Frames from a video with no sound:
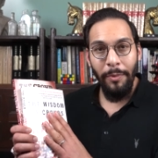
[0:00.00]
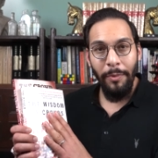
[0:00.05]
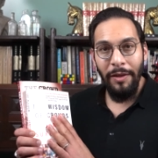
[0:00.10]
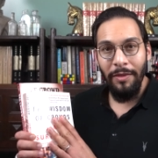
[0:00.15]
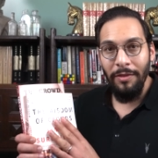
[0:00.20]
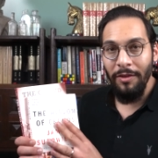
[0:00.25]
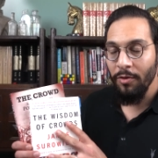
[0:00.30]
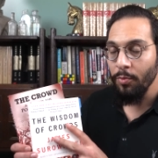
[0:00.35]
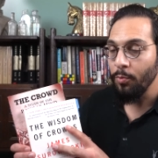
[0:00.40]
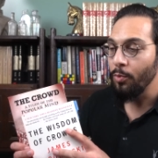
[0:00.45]

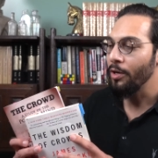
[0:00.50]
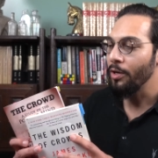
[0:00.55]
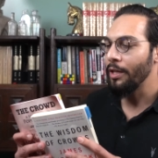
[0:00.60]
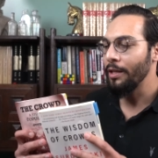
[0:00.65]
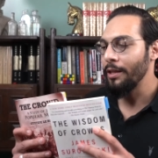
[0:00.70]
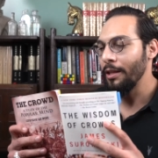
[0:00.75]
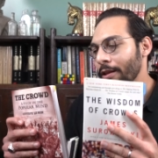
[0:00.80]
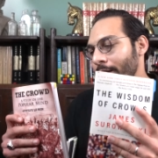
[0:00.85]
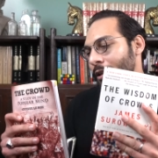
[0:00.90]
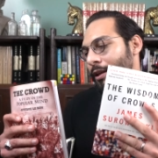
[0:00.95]
about this book,
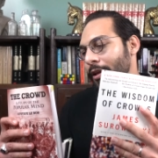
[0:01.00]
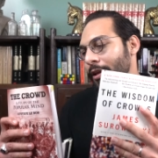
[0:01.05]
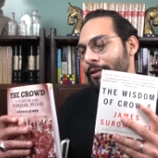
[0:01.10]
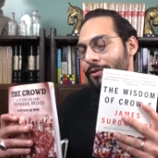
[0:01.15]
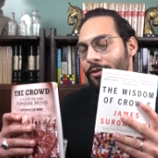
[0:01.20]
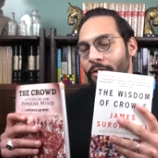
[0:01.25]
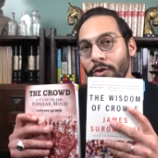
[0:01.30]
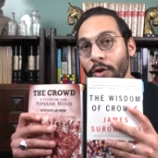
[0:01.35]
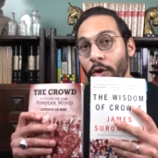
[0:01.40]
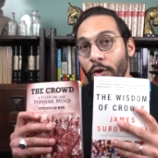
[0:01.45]
and
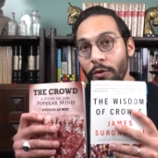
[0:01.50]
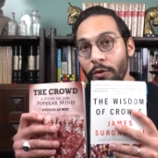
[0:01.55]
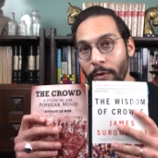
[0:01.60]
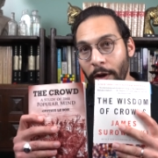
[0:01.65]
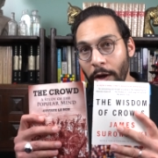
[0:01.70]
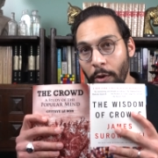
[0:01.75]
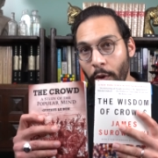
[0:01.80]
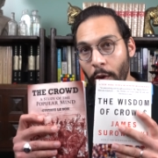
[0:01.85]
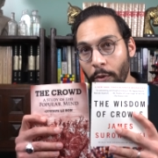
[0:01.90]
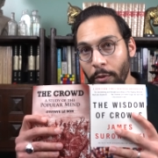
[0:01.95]
it goes
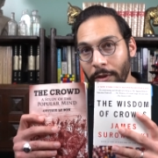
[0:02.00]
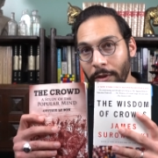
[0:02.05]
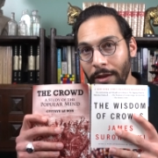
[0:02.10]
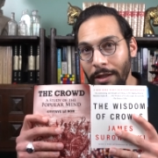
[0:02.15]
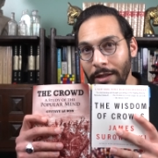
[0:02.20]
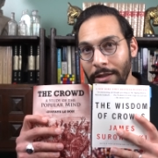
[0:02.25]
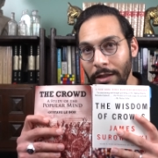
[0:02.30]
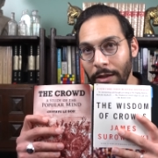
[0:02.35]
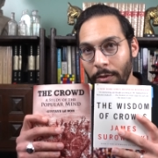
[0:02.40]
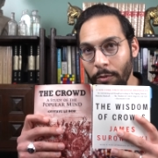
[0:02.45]
very well with
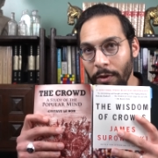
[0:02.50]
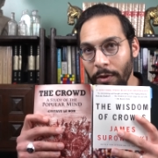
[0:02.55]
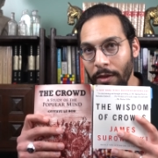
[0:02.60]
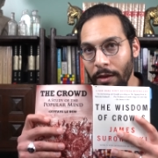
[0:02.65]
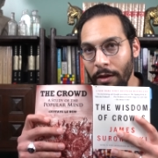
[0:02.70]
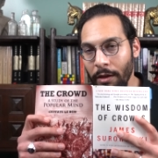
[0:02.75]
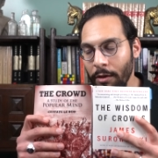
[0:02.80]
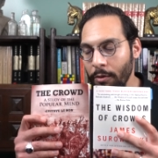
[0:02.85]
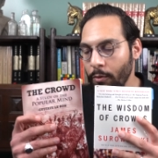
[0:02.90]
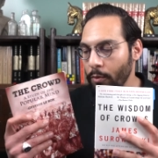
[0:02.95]
the with
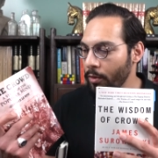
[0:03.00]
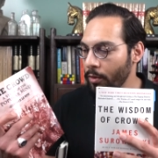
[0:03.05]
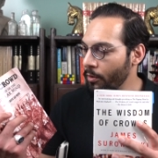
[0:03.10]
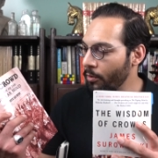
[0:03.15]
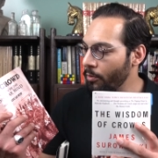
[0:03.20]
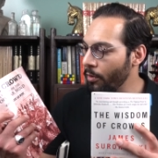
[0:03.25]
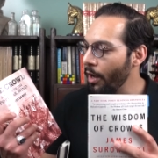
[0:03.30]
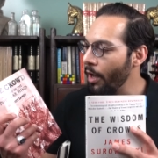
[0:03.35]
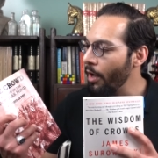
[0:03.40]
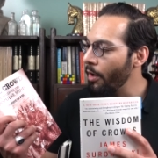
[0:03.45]
the with the
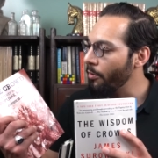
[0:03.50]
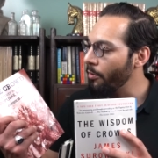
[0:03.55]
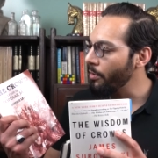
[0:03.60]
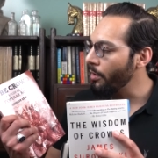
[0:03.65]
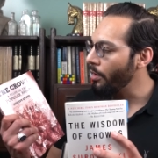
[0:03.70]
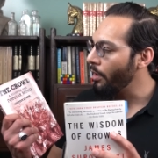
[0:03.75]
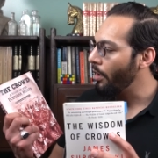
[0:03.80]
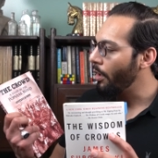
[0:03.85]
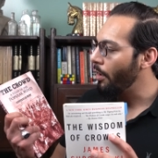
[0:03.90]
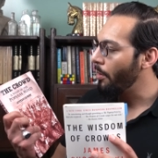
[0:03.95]

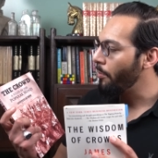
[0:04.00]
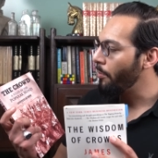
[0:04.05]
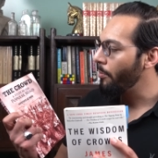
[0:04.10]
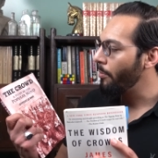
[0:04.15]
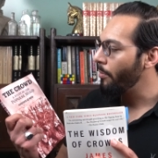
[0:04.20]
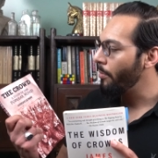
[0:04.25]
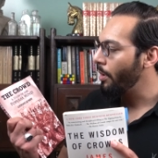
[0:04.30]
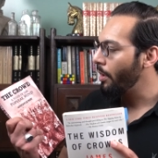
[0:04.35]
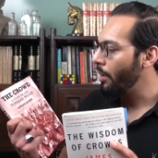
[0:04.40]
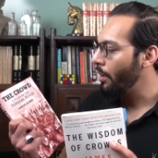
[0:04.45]
crowd. Um,
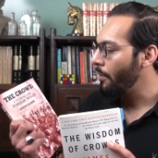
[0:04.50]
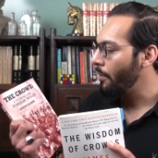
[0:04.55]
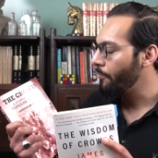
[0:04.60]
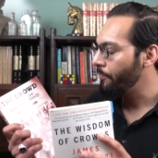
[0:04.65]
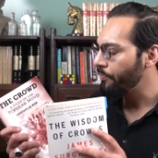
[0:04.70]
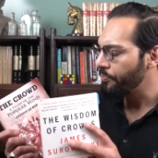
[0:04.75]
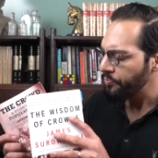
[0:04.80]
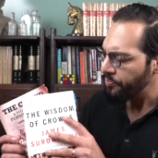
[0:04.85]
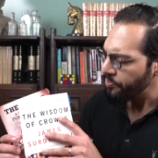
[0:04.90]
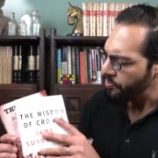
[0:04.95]
um,
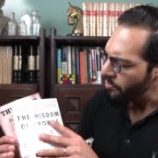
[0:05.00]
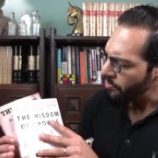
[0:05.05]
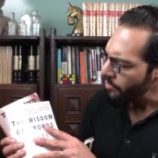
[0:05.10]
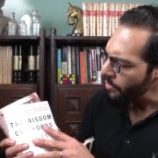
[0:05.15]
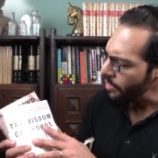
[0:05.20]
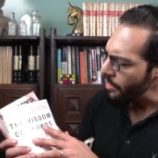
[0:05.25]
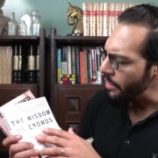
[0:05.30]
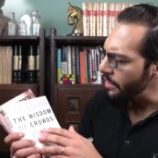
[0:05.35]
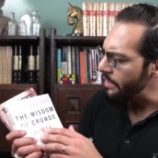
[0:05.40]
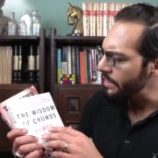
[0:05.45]

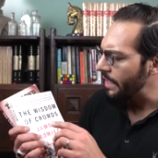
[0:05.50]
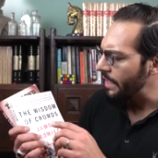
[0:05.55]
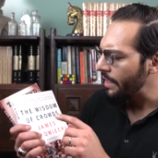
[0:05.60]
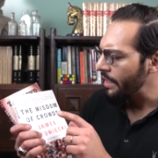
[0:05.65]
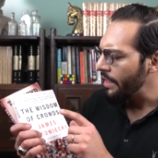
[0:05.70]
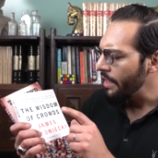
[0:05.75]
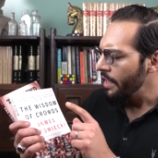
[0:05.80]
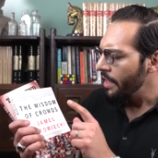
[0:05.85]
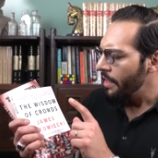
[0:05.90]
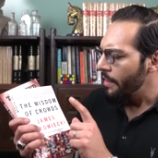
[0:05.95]
is
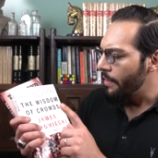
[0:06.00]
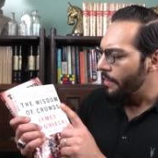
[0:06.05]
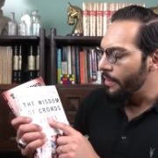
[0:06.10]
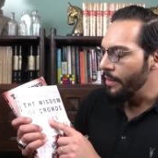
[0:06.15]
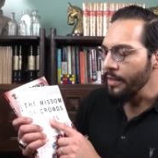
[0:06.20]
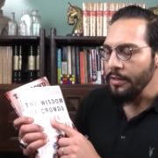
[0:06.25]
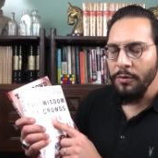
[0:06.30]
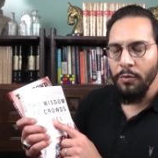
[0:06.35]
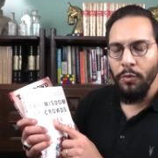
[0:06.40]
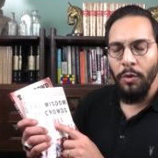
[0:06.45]
that
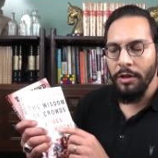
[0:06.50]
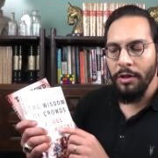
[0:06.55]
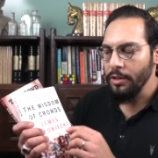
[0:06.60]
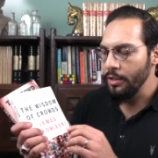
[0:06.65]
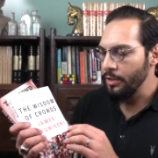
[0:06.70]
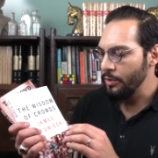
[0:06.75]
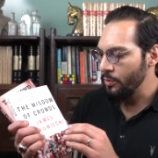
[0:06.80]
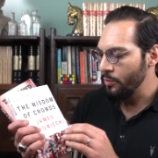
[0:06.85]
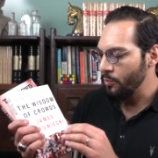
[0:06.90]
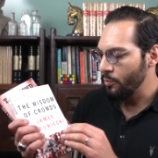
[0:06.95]
this one
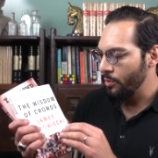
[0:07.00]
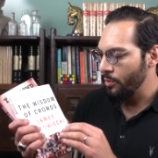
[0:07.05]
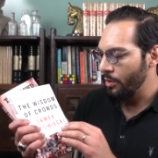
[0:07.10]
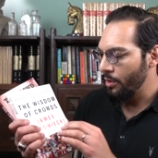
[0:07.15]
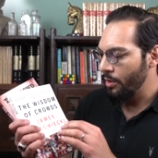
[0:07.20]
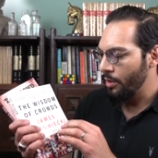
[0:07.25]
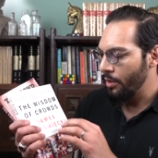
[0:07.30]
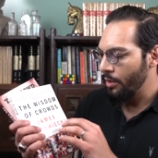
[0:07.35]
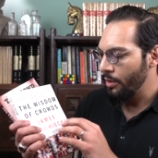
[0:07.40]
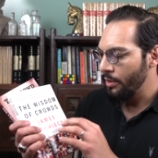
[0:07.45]
is
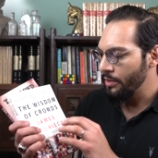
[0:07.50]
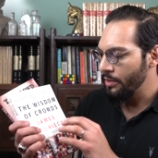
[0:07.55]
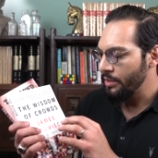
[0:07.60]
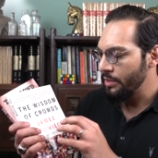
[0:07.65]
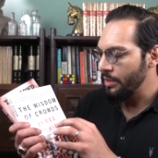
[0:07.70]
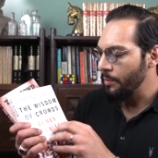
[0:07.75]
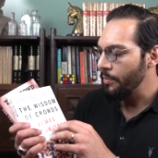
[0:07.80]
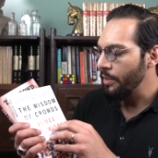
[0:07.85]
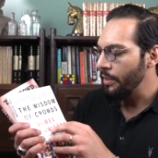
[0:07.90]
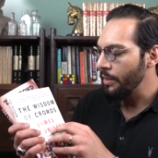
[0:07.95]
uh, is
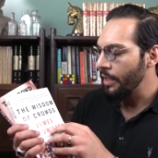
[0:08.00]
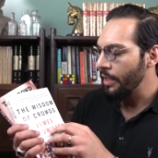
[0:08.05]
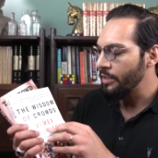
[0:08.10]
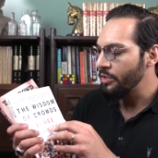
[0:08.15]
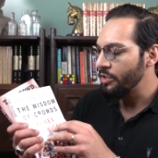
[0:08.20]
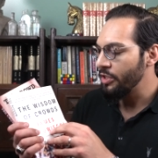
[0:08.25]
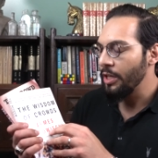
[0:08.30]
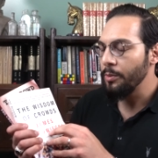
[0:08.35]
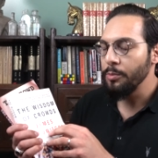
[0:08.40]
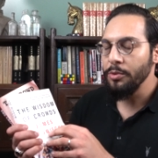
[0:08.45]
something that
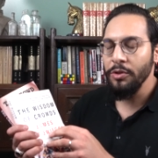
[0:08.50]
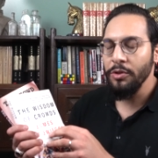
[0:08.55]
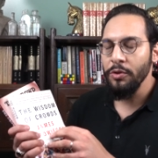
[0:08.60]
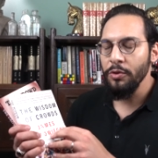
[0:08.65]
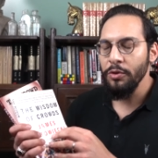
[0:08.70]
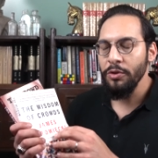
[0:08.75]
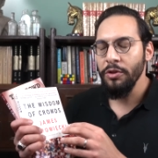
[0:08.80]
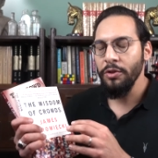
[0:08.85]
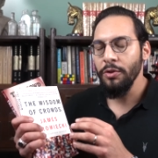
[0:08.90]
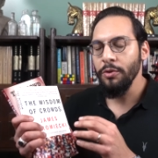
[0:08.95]
James
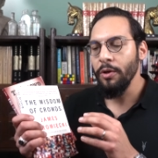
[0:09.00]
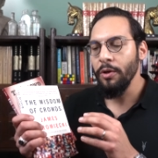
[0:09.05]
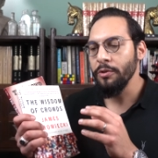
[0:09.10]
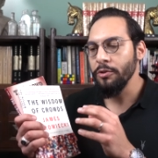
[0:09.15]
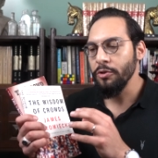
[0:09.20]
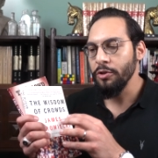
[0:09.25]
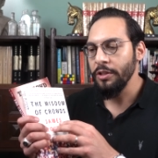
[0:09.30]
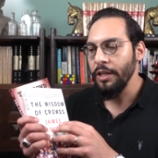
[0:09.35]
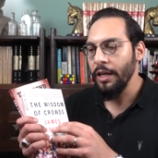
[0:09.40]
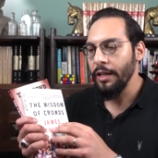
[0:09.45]
used to
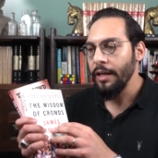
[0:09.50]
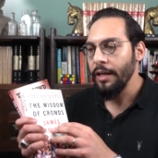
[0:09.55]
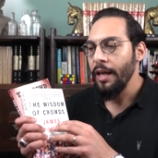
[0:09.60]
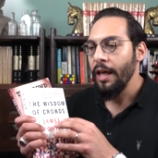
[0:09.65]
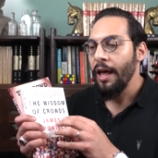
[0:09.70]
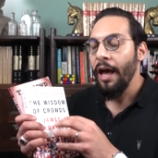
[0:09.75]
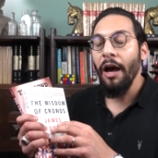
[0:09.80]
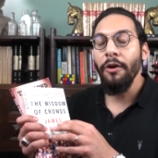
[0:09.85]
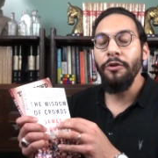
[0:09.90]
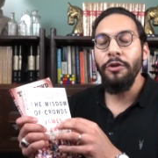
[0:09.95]
understand
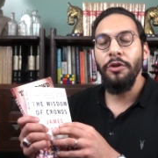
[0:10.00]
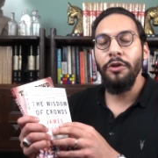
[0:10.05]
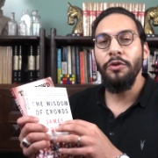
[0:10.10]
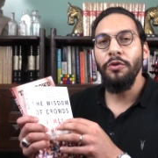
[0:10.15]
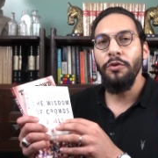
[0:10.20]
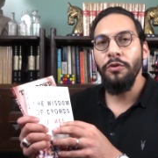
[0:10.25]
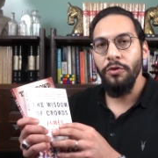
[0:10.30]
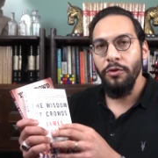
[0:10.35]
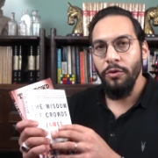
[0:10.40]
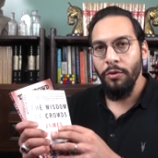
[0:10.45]
how you can
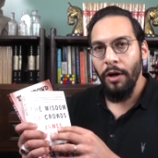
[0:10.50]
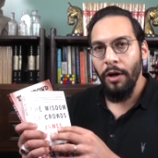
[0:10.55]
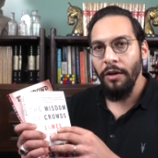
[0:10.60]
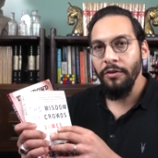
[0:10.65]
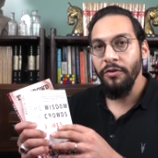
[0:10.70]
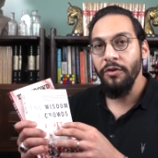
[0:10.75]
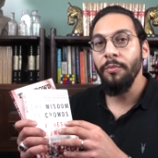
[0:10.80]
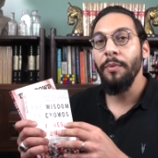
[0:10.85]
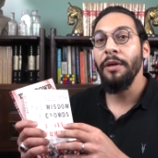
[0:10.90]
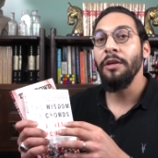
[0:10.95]
use
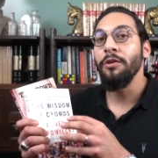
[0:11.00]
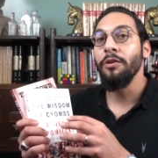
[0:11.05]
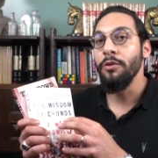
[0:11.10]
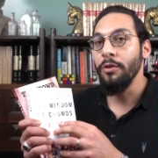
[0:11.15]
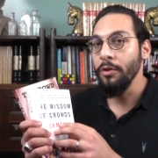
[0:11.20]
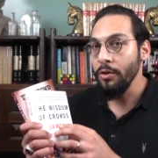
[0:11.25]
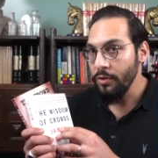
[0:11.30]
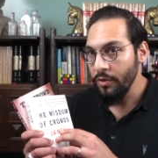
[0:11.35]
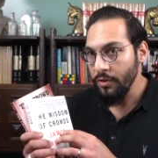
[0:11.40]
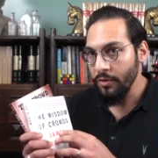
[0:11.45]
crowds to make
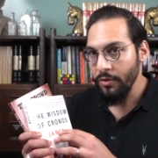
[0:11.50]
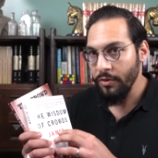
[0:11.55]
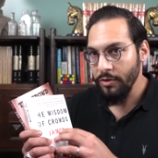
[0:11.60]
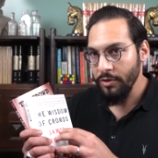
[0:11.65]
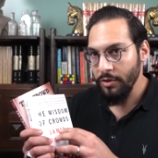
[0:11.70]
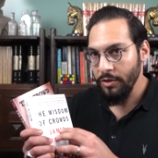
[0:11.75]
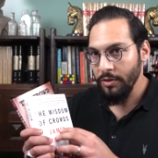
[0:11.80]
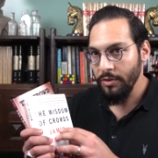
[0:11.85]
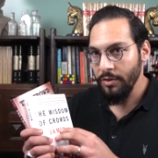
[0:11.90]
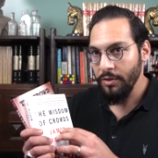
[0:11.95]
good
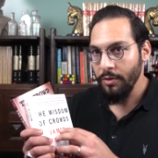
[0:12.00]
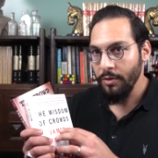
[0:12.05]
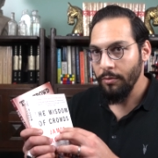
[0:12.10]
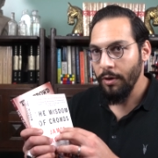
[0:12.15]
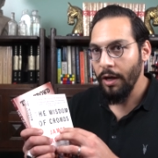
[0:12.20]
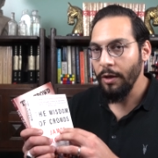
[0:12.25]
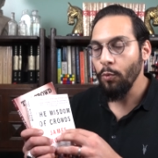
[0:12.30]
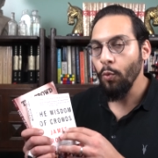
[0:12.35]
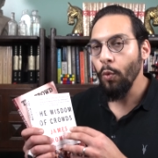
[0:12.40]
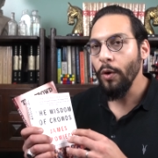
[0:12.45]
decisions,
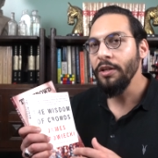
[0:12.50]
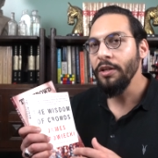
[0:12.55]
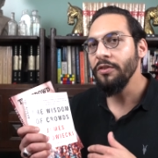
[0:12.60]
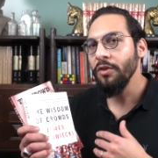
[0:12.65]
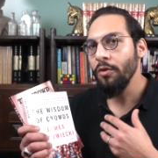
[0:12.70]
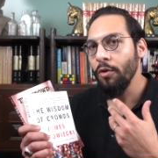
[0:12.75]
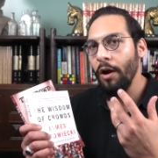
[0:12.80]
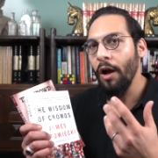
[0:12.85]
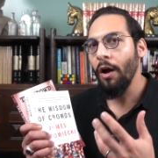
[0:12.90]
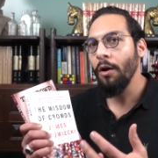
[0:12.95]
right? When is
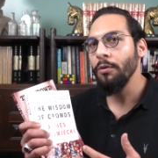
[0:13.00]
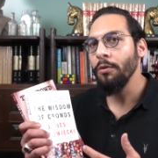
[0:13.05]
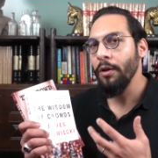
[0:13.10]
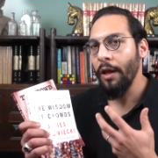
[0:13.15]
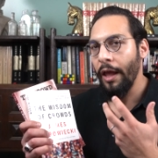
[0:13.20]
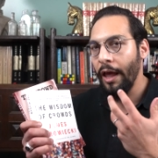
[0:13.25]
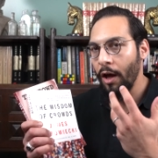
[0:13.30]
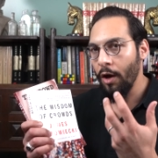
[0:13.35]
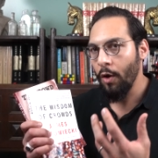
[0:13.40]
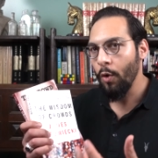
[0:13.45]
a crowd
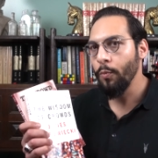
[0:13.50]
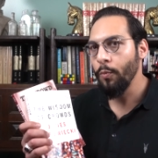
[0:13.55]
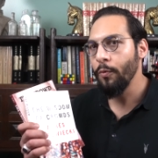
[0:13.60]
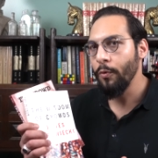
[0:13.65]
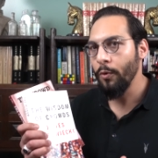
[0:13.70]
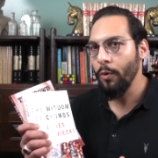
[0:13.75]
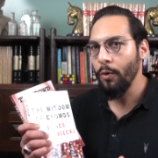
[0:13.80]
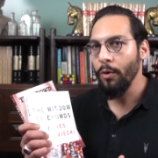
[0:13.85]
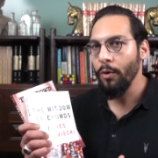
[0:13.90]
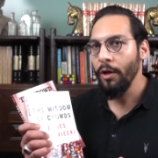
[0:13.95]

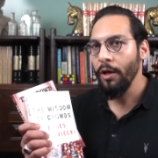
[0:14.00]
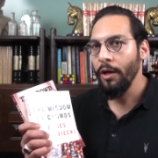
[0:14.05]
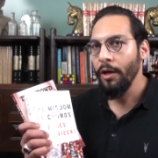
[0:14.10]
helpful?